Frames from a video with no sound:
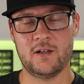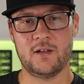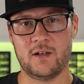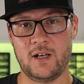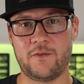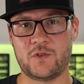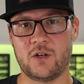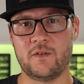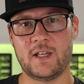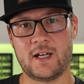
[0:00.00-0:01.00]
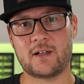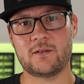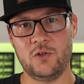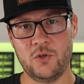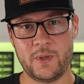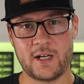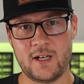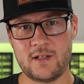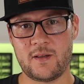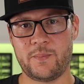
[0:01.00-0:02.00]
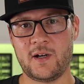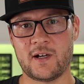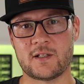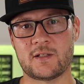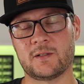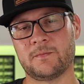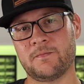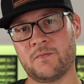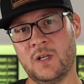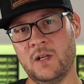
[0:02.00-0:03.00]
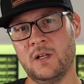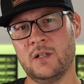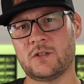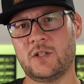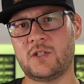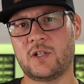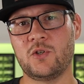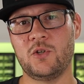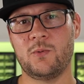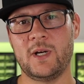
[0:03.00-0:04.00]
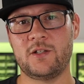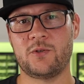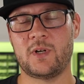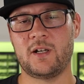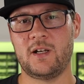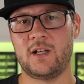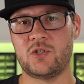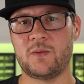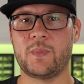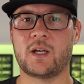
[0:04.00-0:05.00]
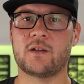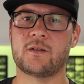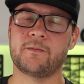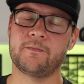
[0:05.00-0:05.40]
left over that lubricates the parts. So it's a good way to run an engine because